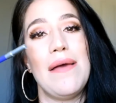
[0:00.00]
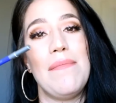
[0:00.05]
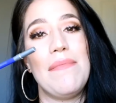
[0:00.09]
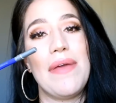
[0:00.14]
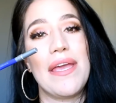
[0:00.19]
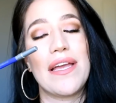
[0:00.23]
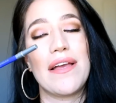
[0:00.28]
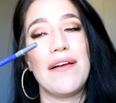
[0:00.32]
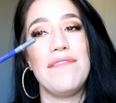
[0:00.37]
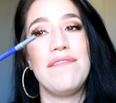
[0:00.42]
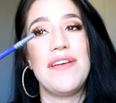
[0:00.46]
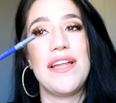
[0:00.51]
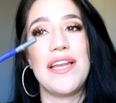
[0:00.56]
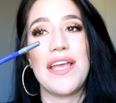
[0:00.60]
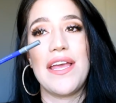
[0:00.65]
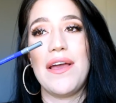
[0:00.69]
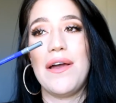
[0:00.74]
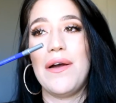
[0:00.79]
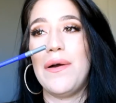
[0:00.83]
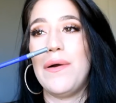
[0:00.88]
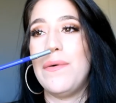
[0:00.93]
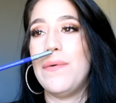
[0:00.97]
a makeup
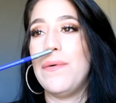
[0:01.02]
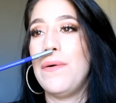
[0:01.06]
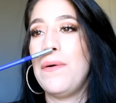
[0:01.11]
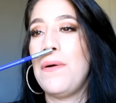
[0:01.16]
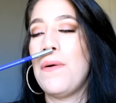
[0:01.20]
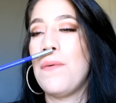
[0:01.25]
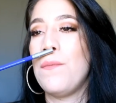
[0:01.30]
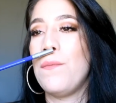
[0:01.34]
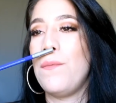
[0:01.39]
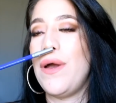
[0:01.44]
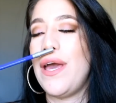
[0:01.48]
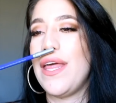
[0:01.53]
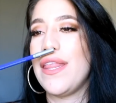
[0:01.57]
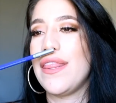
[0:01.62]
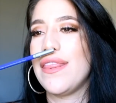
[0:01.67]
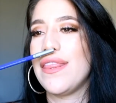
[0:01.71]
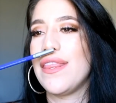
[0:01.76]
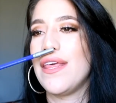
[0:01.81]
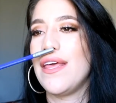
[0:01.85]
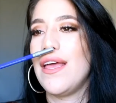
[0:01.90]
video with,